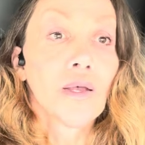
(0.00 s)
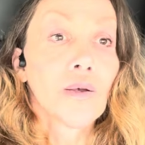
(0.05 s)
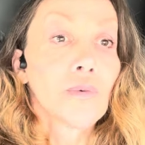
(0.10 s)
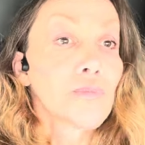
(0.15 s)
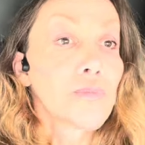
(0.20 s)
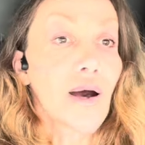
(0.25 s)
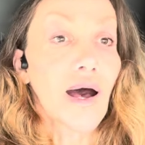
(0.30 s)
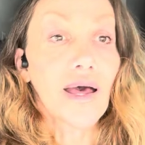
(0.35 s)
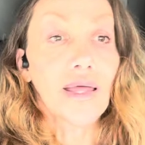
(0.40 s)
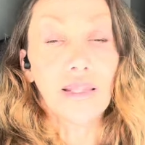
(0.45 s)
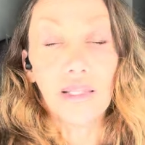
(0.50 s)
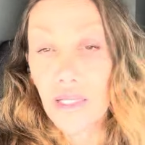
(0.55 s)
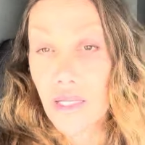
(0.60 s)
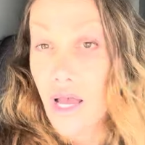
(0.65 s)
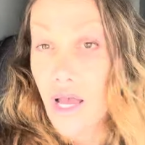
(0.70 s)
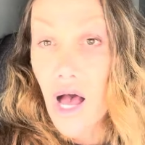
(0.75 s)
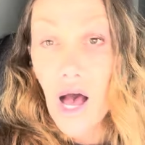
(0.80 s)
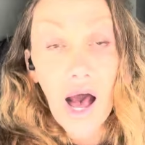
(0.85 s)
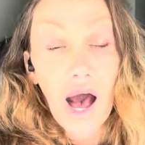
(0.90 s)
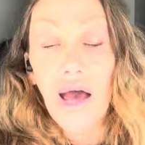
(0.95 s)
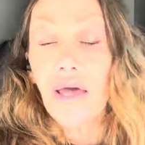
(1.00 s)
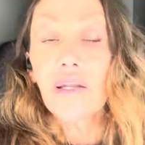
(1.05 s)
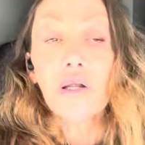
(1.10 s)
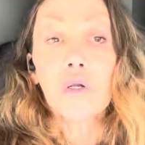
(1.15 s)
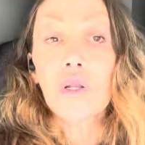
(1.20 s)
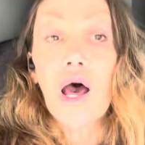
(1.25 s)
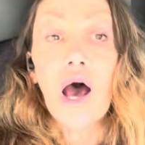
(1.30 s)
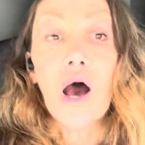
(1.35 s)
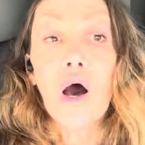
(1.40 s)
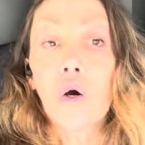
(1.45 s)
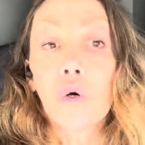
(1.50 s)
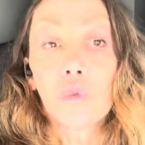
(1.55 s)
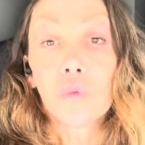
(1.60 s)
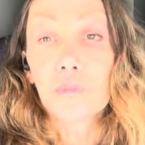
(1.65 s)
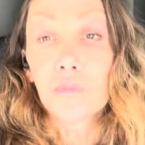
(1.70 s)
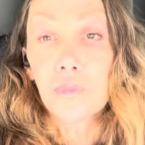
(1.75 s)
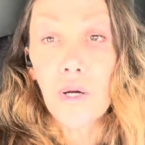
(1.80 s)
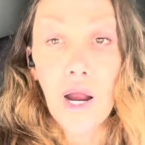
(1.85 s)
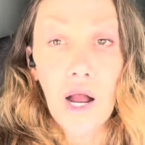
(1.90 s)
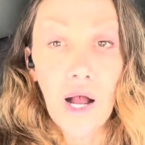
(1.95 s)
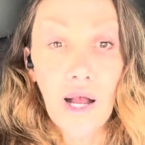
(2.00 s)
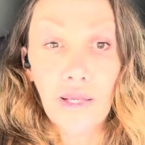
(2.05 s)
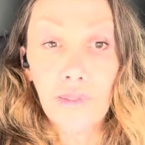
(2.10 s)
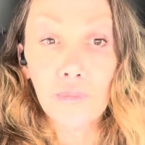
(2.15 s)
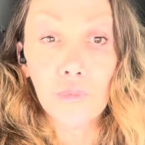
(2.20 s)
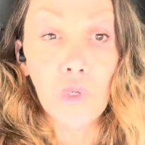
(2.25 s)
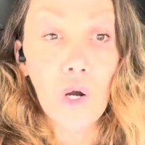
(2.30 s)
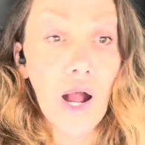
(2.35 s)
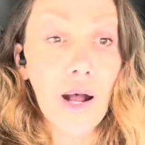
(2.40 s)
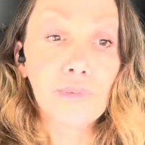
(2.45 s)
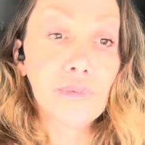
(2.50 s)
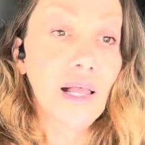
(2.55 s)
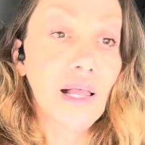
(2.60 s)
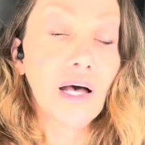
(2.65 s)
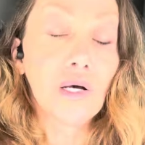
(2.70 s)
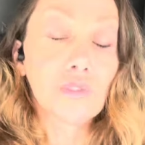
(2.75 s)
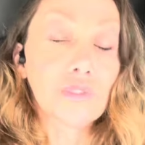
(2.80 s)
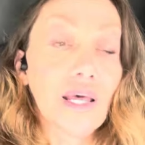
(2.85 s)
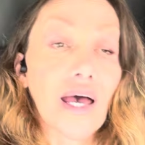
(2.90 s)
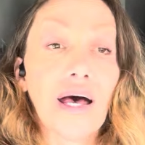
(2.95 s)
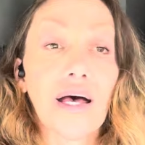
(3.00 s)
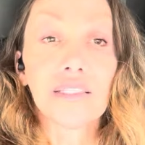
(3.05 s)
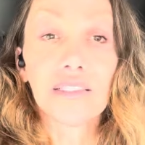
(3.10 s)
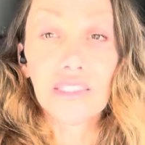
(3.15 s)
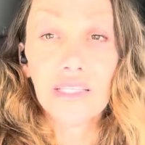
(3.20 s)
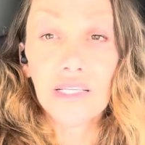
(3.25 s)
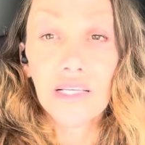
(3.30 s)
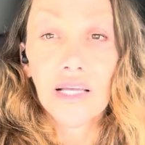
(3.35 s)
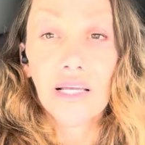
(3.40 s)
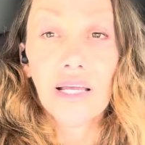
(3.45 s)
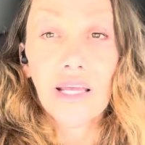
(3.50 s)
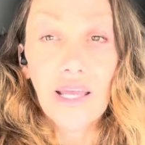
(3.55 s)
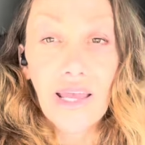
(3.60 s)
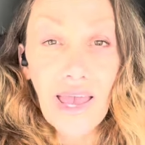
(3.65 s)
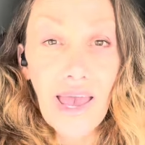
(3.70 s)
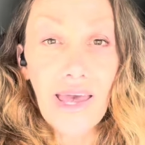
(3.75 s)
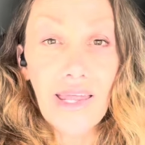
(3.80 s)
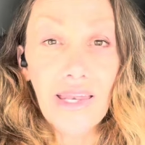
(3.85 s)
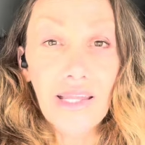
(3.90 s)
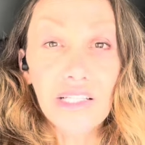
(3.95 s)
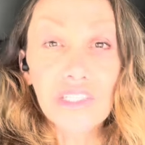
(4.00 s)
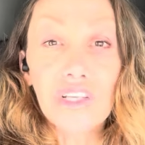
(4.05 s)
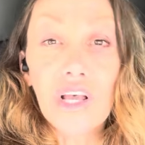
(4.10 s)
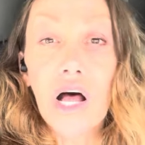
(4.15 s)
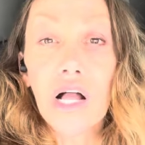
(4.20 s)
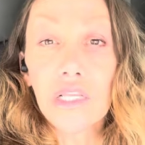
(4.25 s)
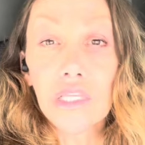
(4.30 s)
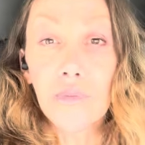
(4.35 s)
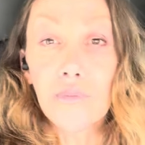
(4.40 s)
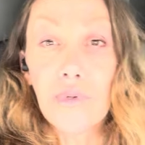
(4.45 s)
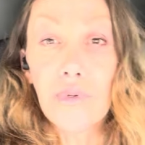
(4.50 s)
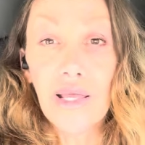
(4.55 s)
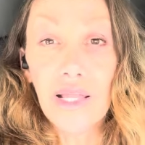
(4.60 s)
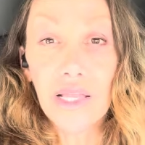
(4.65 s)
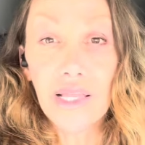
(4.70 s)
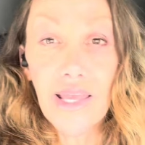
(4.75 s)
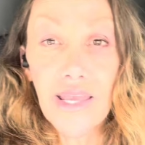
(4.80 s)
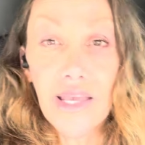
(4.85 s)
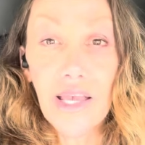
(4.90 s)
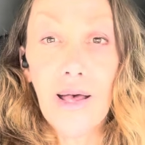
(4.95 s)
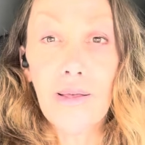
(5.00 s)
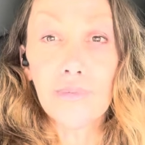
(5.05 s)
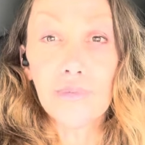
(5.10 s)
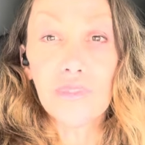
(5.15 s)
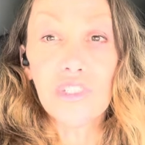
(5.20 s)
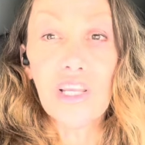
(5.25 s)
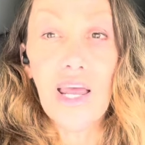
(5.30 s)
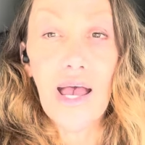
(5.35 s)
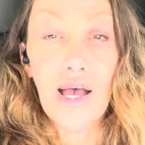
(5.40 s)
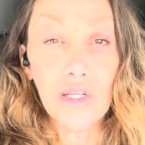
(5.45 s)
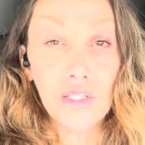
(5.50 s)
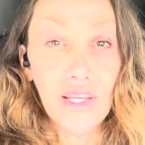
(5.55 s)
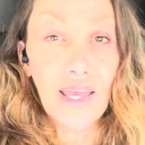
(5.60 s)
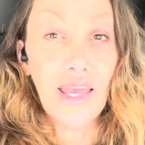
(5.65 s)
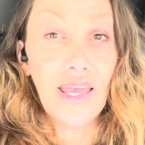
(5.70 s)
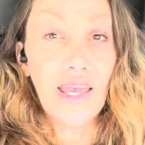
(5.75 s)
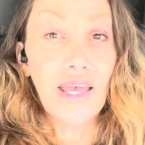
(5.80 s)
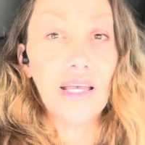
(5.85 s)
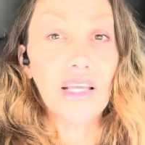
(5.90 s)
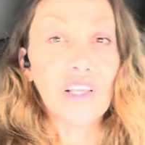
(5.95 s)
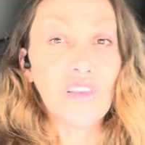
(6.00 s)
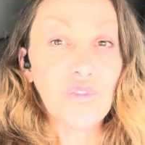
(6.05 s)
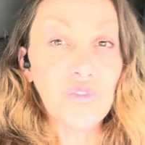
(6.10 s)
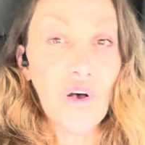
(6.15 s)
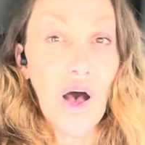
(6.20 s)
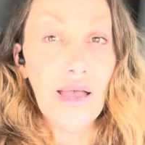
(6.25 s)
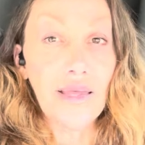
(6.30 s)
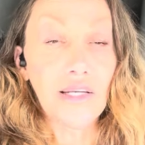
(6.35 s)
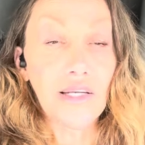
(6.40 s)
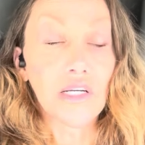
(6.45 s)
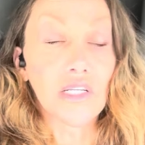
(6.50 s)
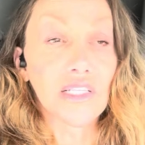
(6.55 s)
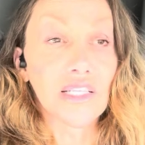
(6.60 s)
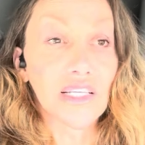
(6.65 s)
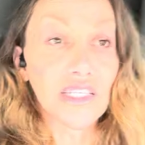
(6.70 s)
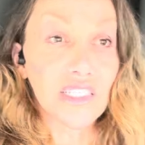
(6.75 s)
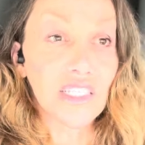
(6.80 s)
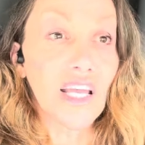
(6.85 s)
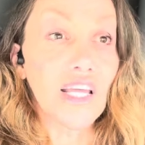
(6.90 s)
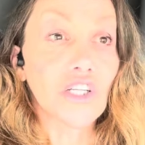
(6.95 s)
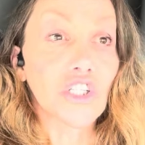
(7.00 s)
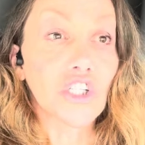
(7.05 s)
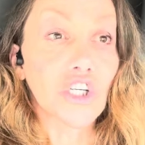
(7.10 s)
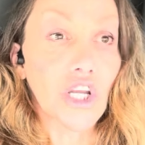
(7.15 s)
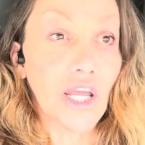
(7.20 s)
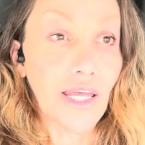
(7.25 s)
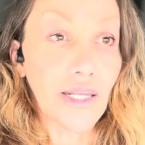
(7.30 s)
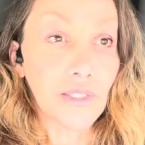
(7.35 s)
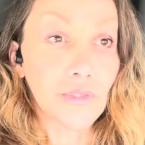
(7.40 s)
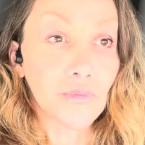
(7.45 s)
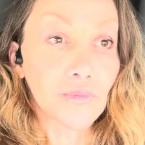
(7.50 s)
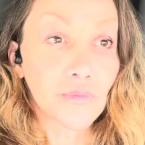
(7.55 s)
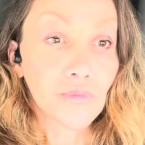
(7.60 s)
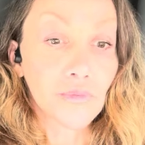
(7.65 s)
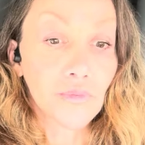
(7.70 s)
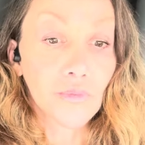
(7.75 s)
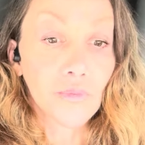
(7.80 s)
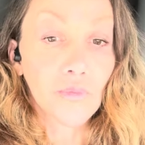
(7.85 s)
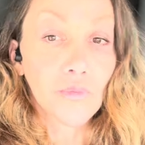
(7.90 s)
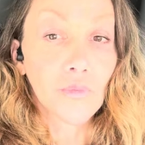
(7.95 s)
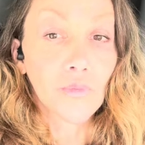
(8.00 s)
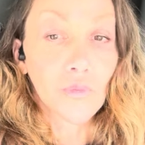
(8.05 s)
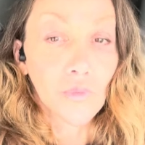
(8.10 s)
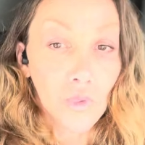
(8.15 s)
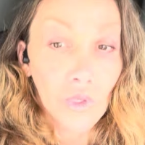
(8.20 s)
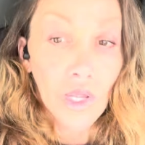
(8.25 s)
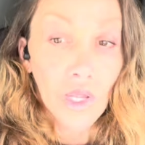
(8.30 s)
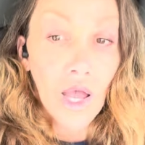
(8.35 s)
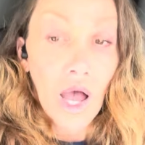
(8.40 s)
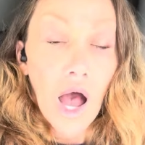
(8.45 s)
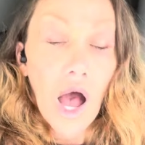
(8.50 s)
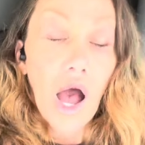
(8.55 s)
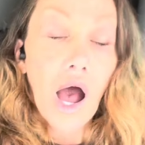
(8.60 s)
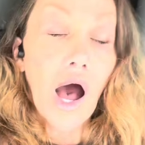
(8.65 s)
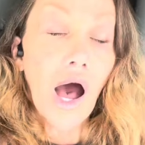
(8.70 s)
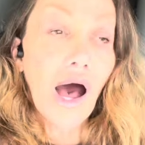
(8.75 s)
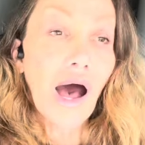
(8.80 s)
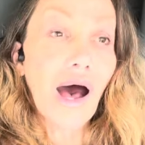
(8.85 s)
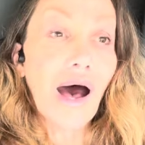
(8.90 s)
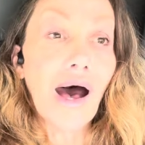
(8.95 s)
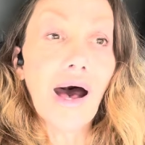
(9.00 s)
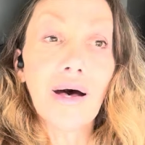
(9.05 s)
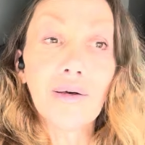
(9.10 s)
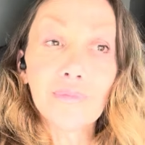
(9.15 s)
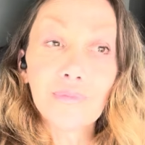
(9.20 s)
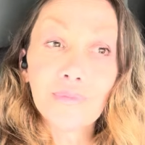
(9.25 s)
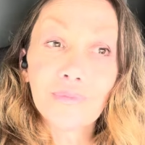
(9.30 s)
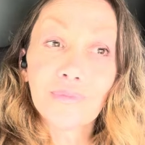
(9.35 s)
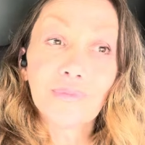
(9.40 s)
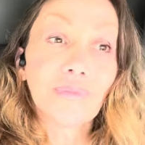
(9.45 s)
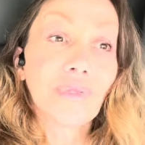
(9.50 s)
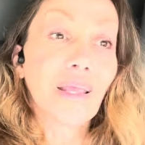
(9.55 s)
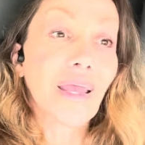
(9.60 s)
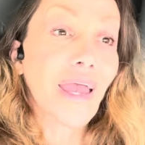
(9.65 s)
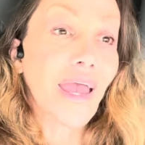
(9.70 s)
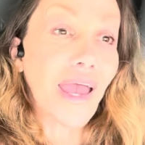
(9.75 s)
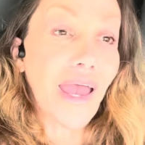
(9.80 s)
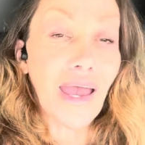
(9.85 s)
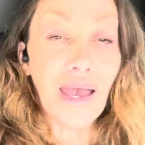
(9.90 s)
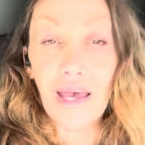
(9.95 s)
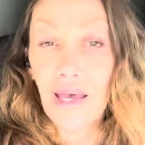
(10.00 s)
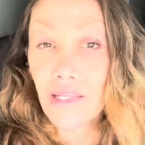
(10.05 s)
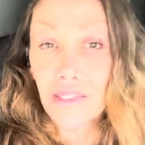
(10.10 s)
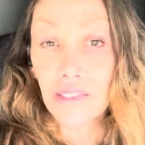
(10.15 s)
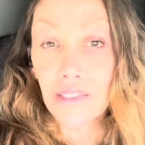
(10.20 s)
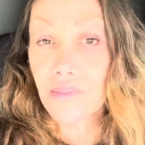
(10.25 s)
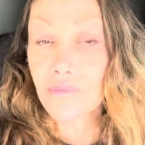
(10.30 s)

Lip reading: But I don't own Prime. Rob Lowe does. And it ultimately comes down to his final decision. And